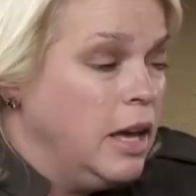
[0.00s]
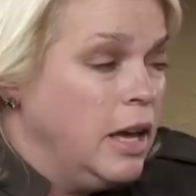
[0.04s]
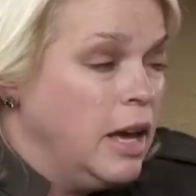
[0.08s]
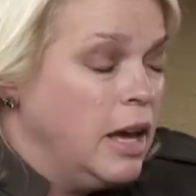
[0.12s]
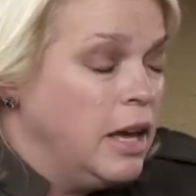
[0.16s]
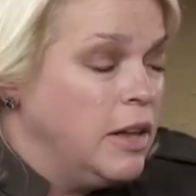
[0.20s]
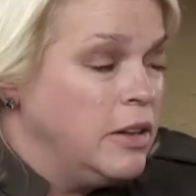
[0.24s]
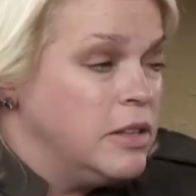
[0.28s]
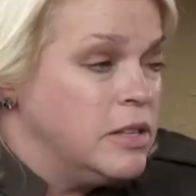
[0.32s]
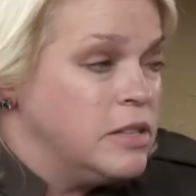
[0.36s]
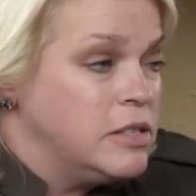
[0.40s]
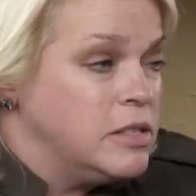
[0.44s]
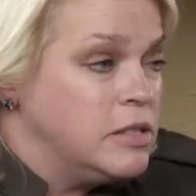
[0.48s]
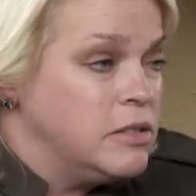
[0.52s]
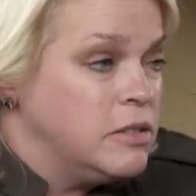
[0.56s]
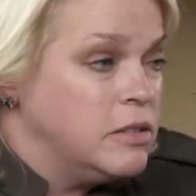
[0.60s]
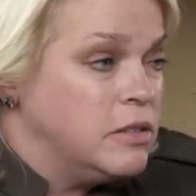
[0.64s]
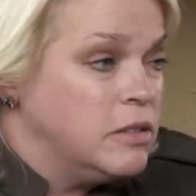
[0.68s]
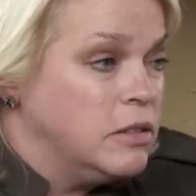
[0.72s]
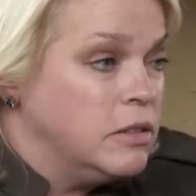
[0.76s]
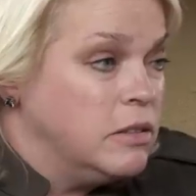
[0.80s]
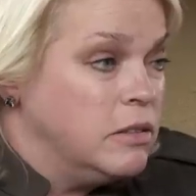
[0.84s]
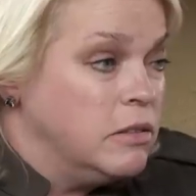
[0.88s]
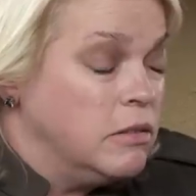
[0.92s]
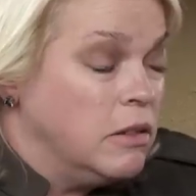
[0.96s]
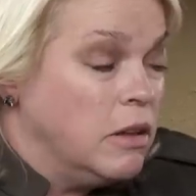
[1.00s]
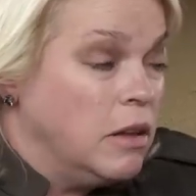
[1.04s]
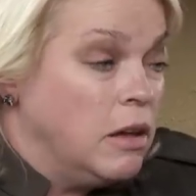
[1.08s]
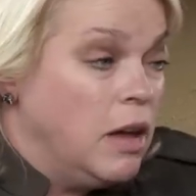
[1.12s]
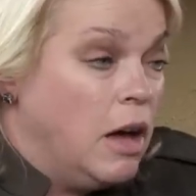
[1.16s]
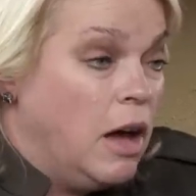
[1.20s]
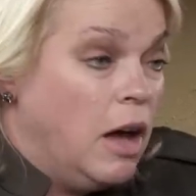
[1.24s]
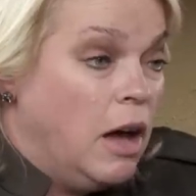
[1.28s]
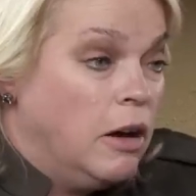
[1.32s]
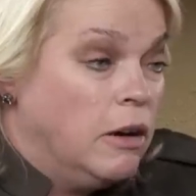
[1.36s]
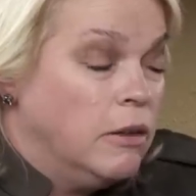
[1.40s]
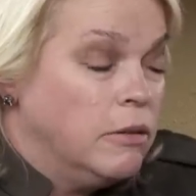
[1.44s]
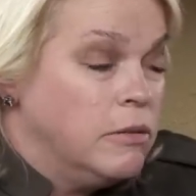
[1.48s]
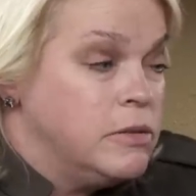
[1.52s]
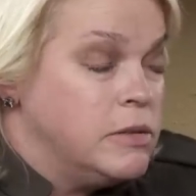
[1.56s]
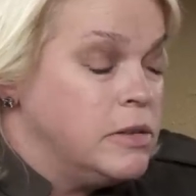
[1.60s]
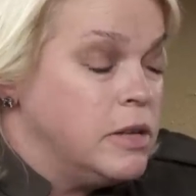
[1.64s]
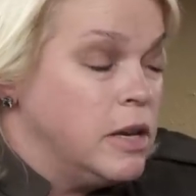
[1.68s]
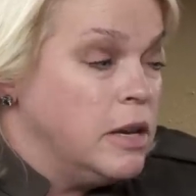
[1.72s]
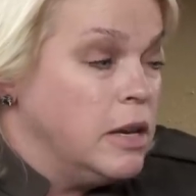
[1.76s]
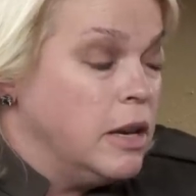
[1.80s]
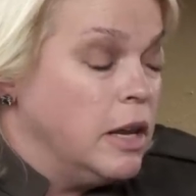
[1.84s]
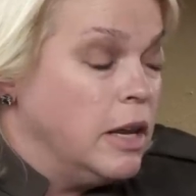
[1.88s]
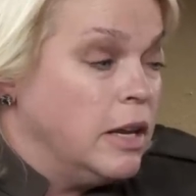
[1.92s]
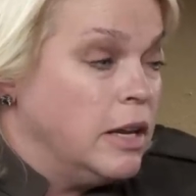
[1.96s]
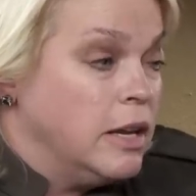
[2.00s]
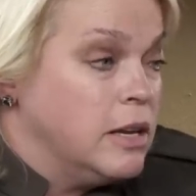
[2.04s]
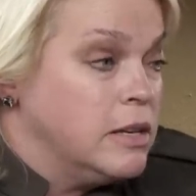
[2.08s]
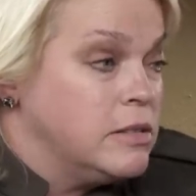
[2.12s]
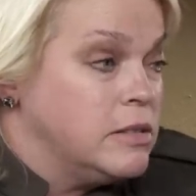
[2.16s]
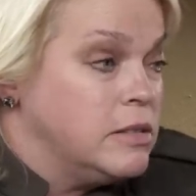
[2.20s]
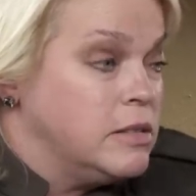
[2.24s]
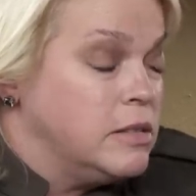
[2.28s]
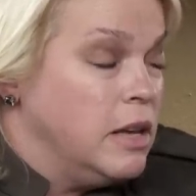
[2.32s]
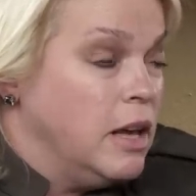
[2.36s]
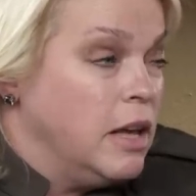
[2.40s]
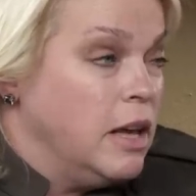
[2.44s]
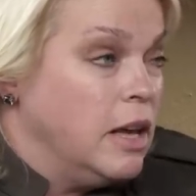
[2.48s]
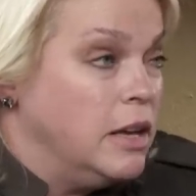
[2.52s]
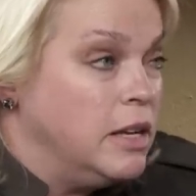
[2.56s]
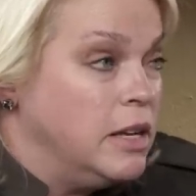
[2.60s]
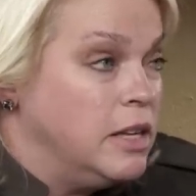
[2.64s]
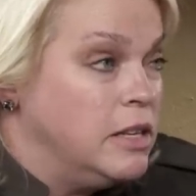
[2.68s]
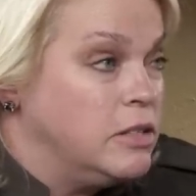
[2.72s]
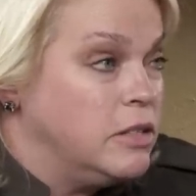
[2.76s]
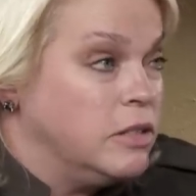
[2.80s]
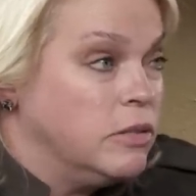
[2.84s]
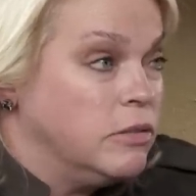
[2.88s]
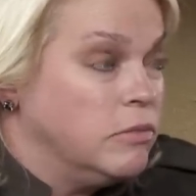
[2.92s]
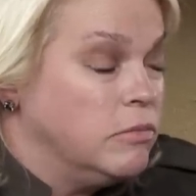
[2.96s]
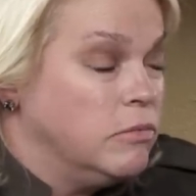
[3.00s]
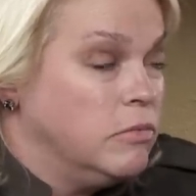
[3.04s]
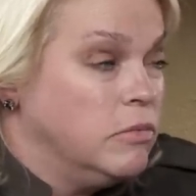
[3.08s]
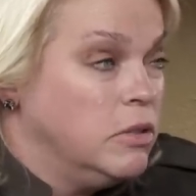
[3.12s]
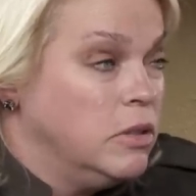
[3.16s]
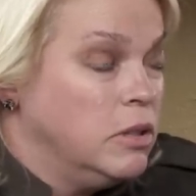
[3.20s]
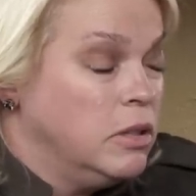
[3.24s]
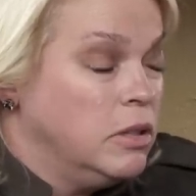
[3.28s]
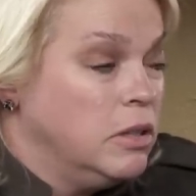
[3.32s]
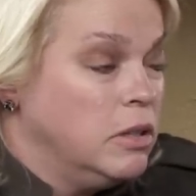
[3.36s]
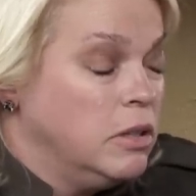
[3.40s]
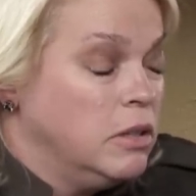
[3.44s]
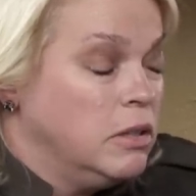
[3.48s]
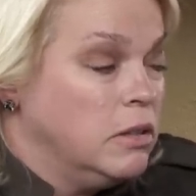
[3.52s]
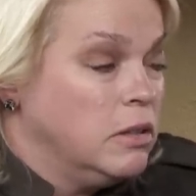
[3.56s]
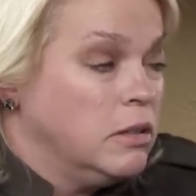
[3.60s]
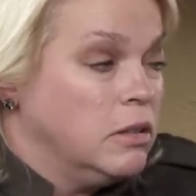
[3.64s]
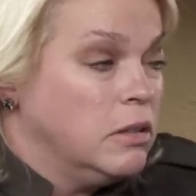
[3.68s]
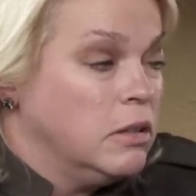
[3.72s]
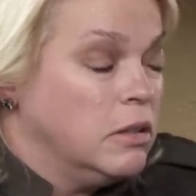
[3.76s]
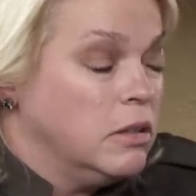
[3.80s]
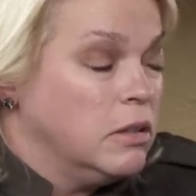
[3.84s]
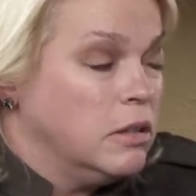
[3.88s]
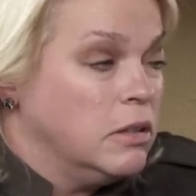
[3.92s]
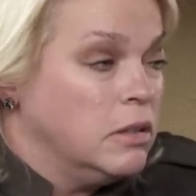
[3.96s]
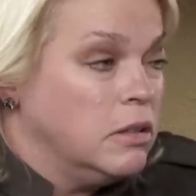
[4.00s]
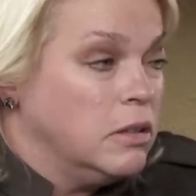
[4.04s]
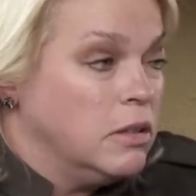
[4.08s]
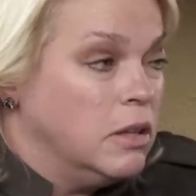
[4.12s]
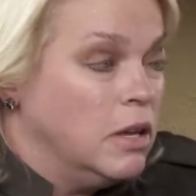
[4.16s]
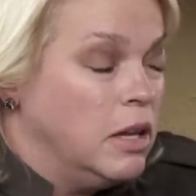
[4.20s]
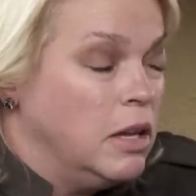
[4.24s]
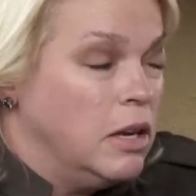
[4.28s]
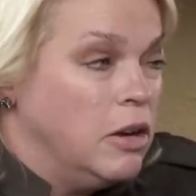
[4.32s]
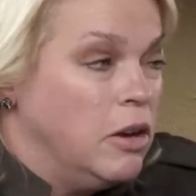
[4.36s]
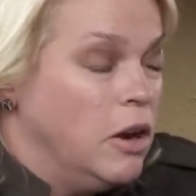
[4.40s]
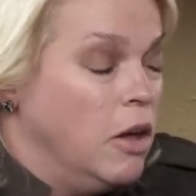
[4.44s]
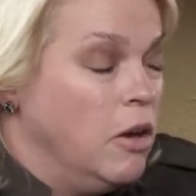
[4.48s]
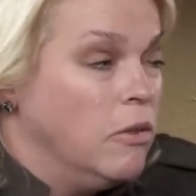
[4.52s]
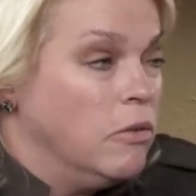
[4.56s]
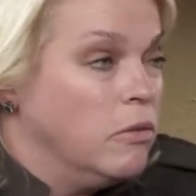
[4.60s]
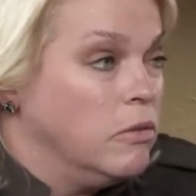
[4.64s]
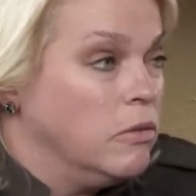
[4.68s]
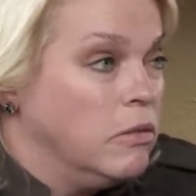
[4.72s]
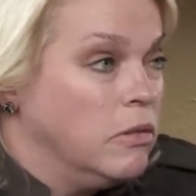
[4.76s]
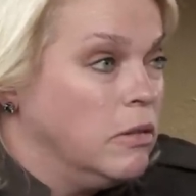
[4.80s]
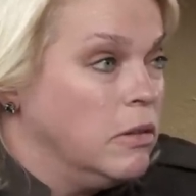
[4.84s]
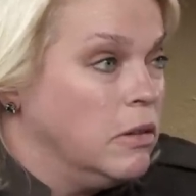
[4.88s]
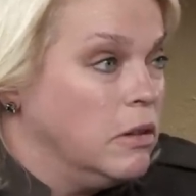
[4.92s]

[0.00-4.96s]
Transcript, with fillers: yeah, I just, all of a sudden, I guess, yeah, I need to, I don't know.